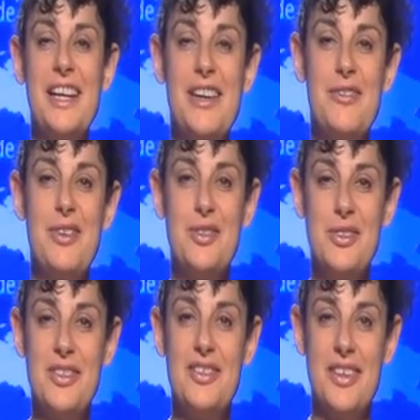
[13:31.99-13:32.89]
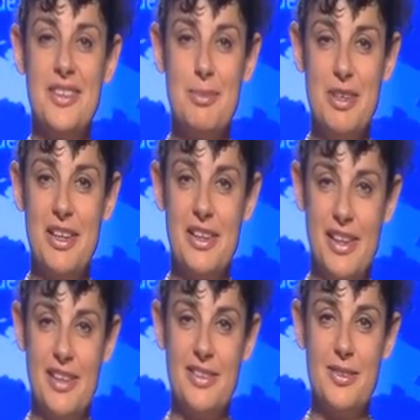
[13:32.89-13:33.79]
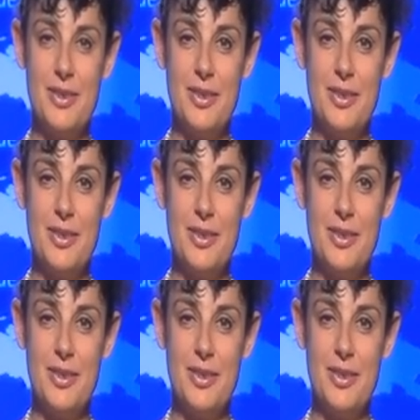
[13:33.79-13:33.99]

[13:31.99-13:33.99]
if you do decide to bring a case to